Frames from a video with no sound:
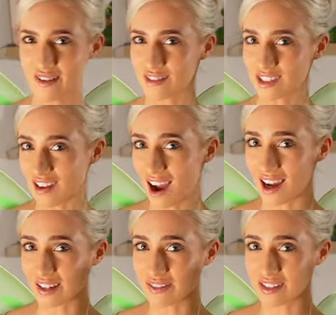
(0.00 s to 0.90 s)
never
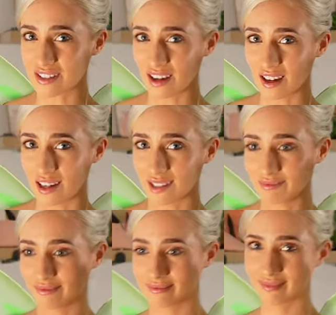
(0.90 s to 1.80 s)
arrived, so
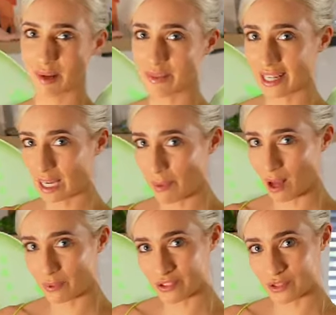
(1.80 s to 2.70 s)
I'm
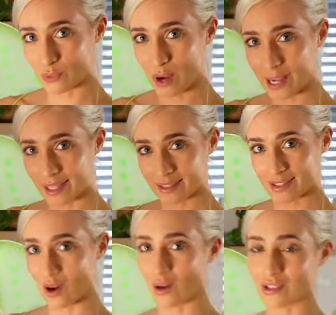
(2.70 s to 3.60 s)
Tinkerbell with just white
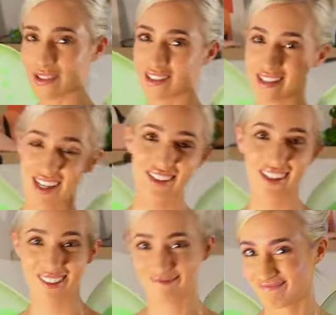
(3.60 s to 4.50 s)
socks on, sadly.